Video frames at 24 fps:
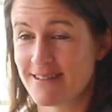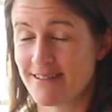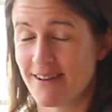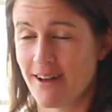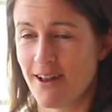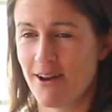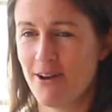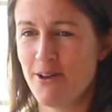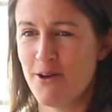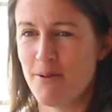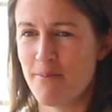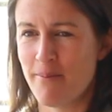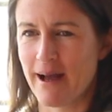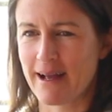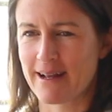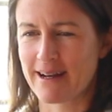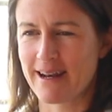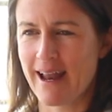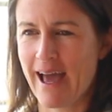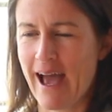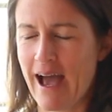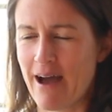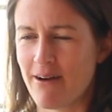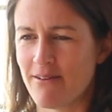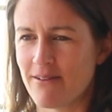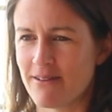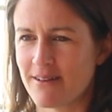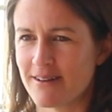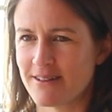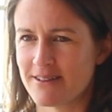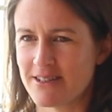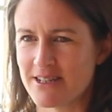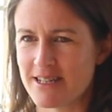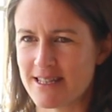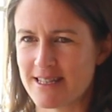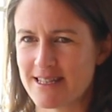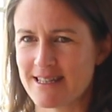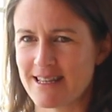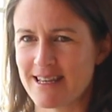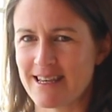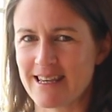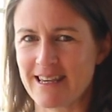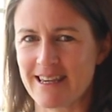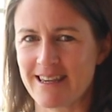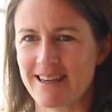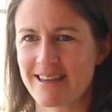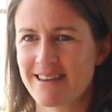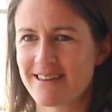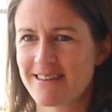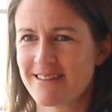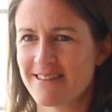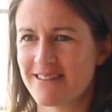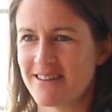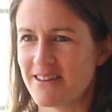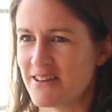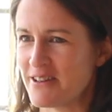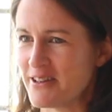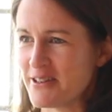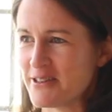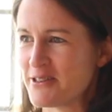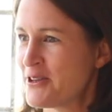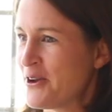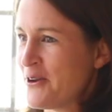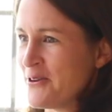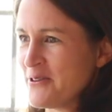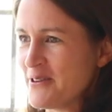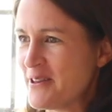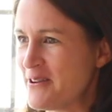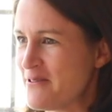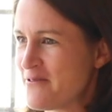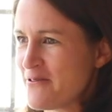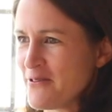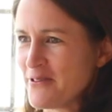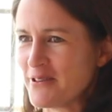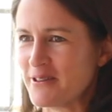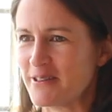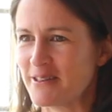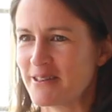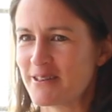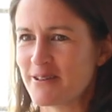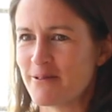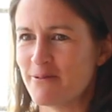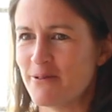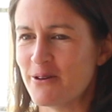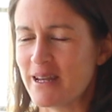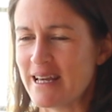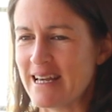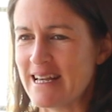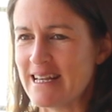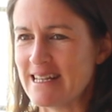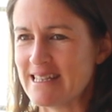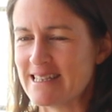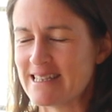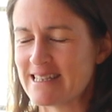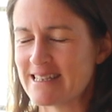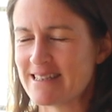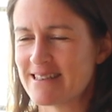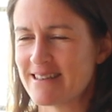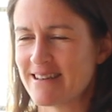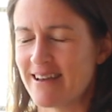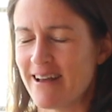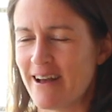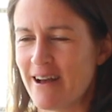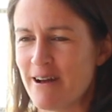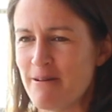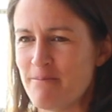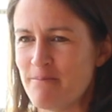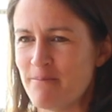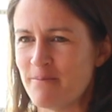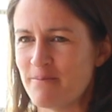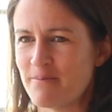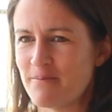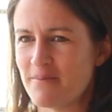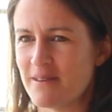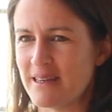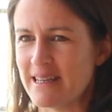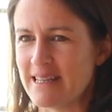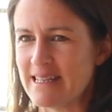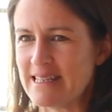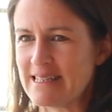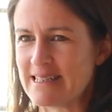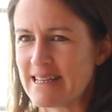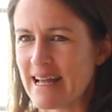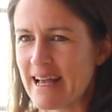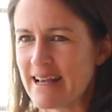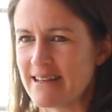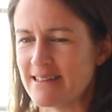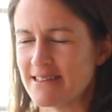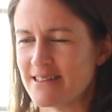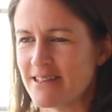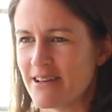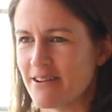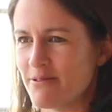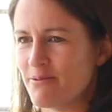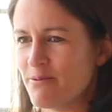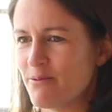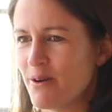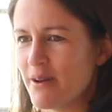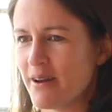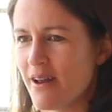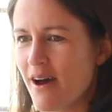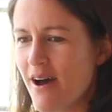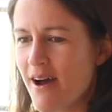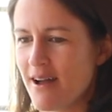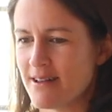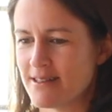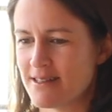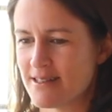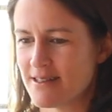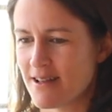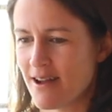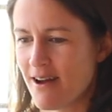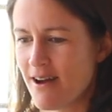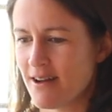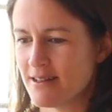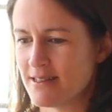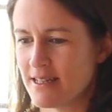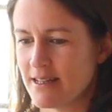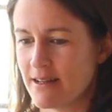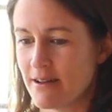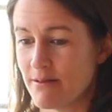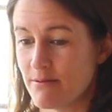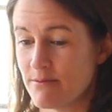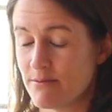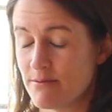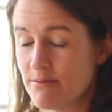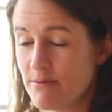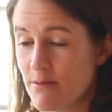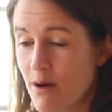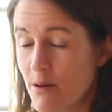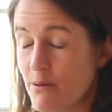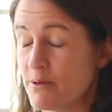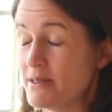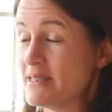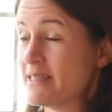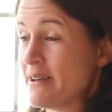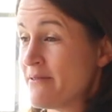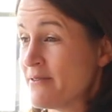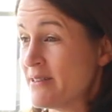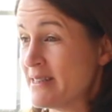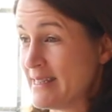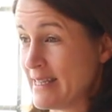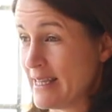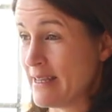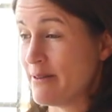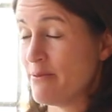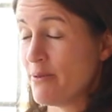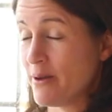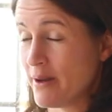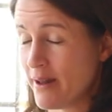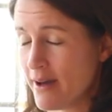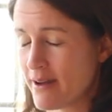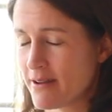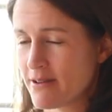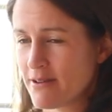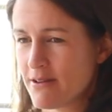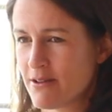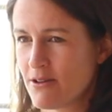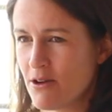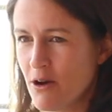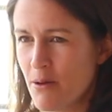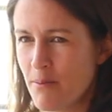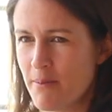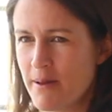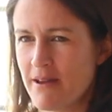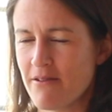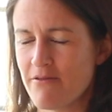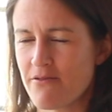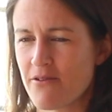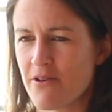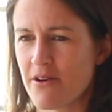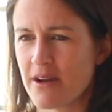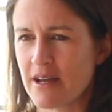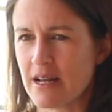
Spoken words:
I look back now and I just think it's so different to what it is these days. So when I started, I was 17 when I got picked for